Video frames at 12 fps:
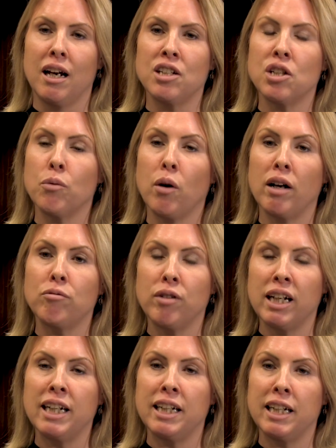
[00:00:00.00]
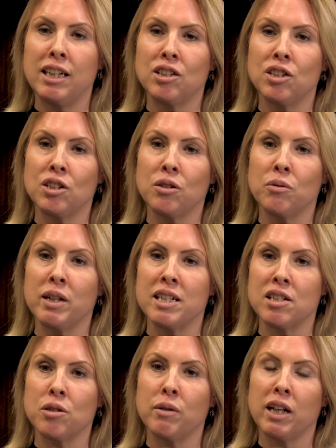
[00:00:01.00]
And so, what I really need to do
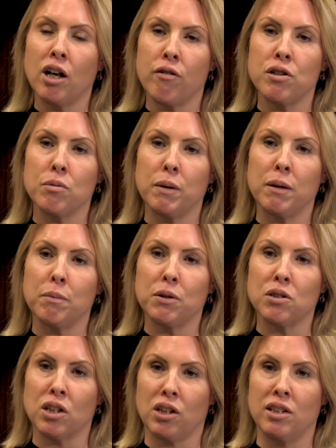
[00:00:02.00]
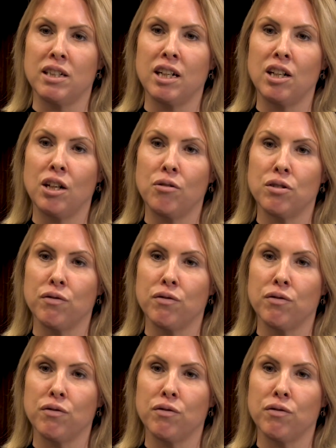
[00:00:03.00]
is to encourage people to continue